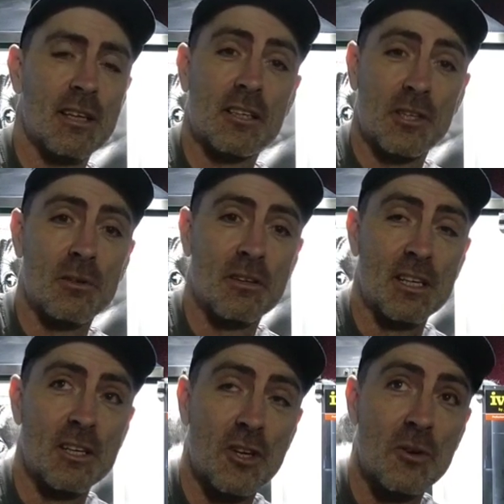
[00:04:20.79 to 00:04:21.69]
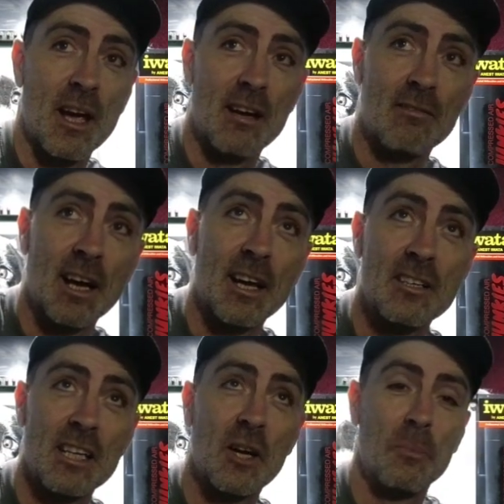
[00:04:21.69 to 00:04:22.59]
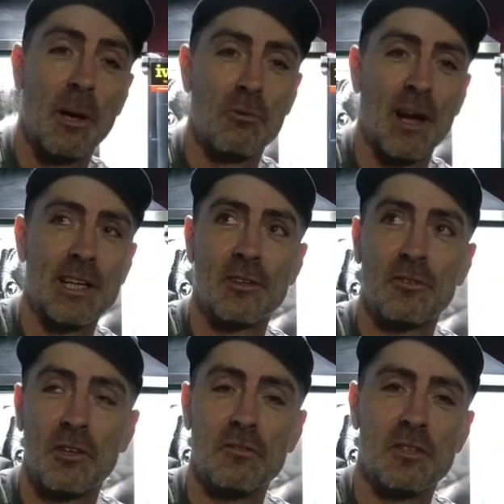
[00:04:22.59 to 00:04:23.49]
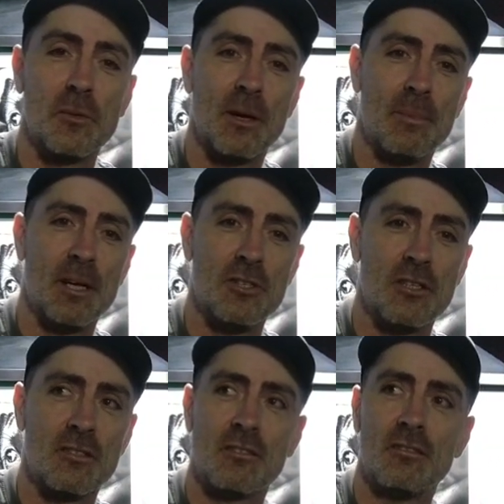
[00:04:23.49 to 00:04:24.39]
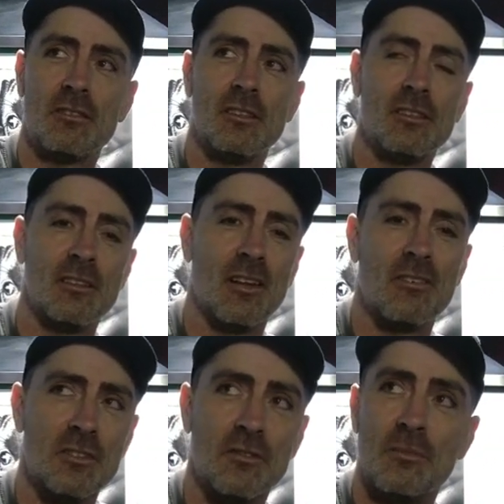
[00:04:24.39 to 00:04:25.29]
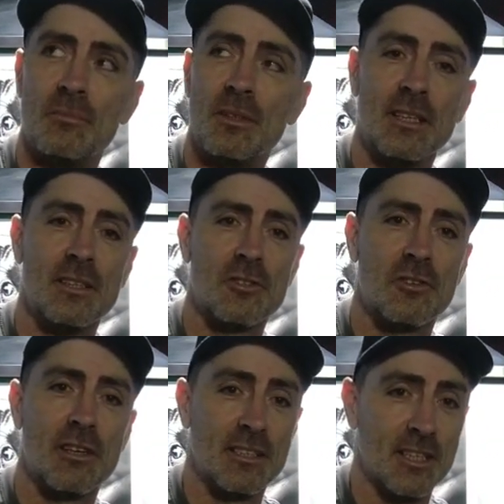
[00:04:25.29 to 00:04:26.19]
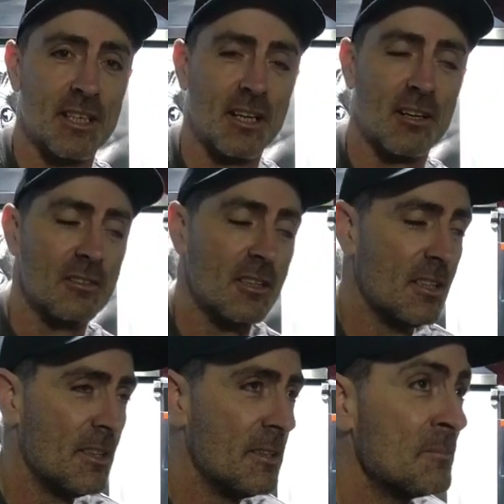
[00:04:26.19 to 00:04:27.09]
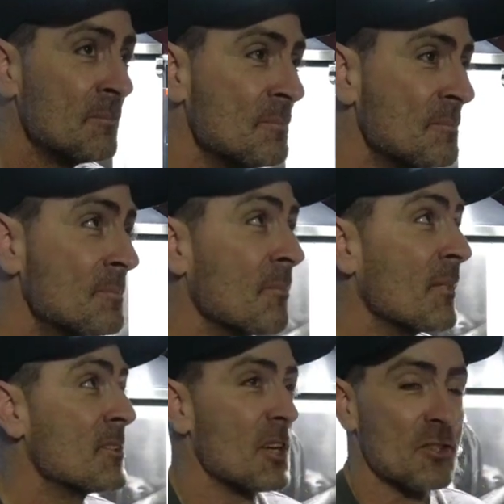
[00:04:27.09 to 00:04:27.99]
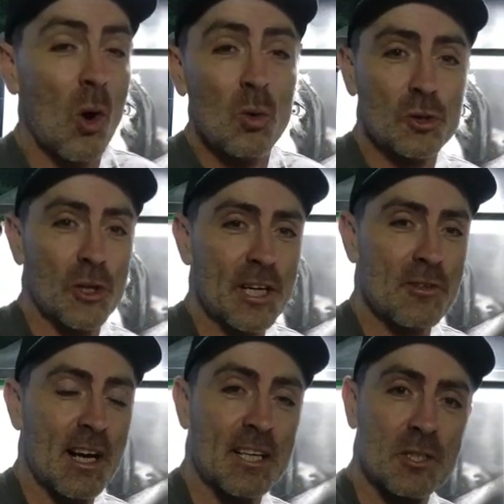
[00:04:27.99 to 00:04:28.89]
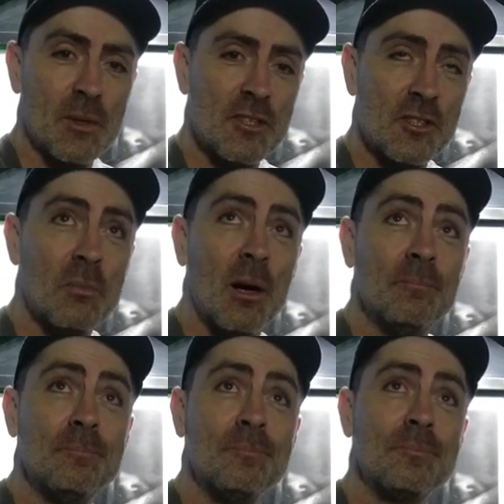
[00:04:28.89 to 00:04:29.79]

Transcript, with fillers: That's the only thing you do hear around here, is a little bit of rain on the roof and you hear pigeons, loads of them in the trees. There you go. So it's got all trees around it, so in the summer